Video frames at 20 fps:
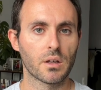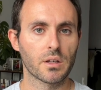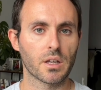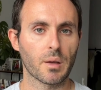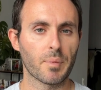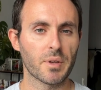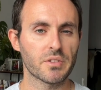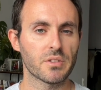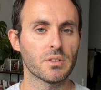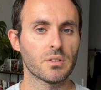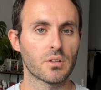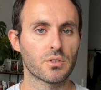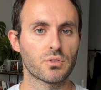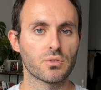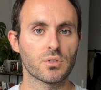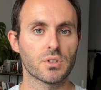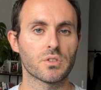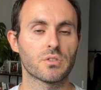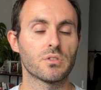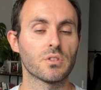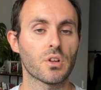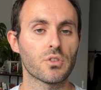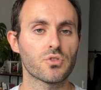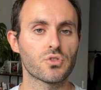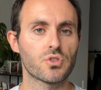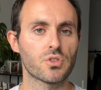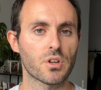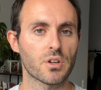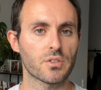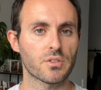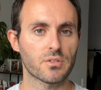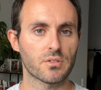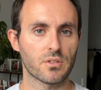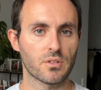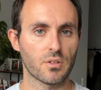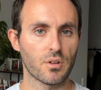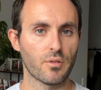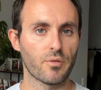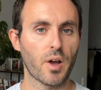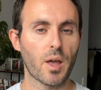Capacity.so is not
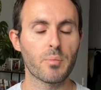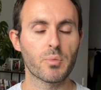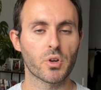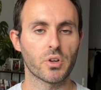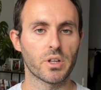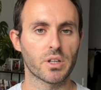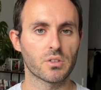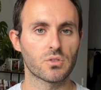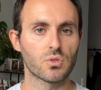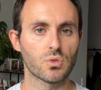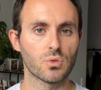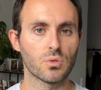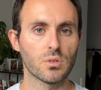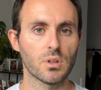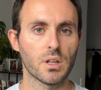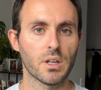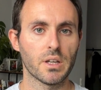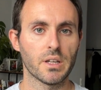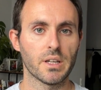just a vibe coding tool.